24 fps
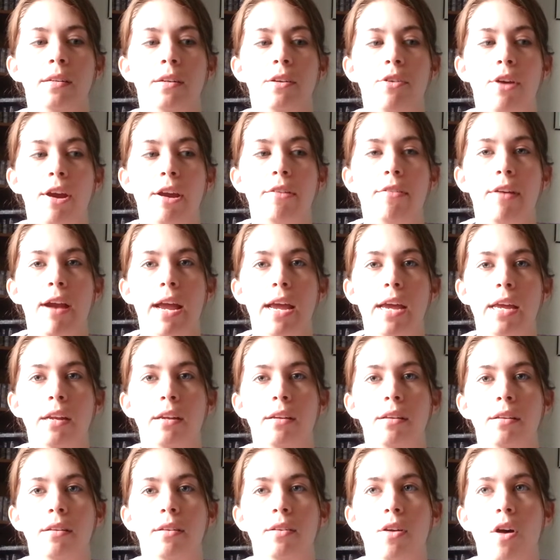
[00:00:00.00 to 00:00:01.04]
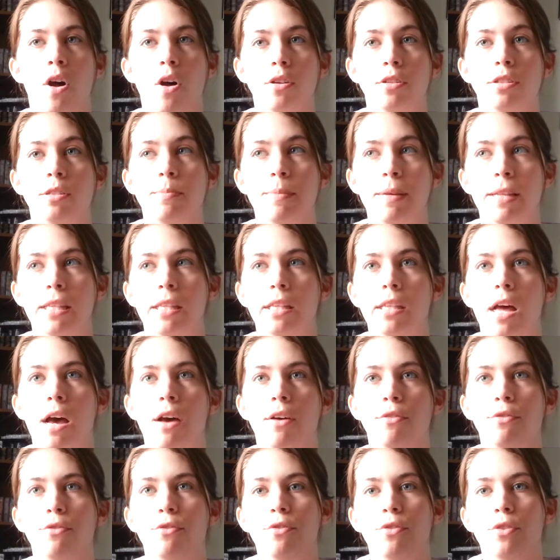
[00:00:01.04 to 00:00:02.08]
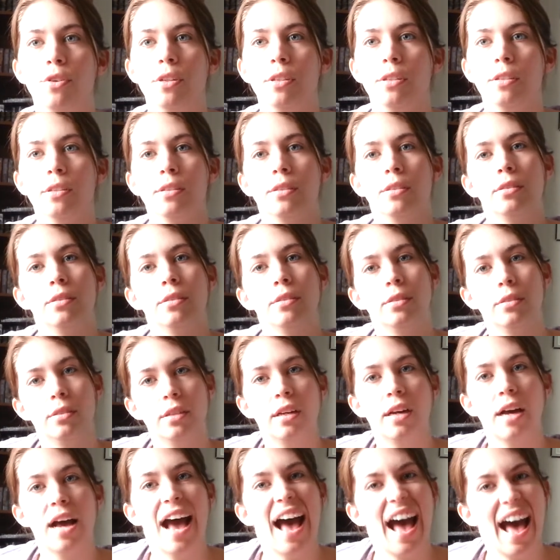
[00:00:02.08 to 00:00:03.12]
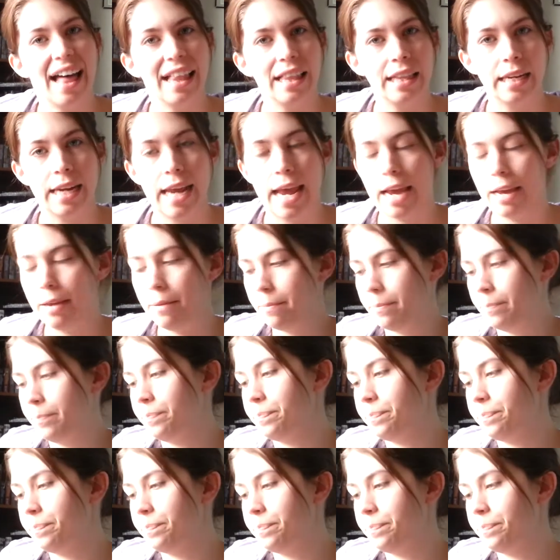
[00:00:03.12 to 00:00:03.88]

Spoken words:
great rite, ultimate love holiday.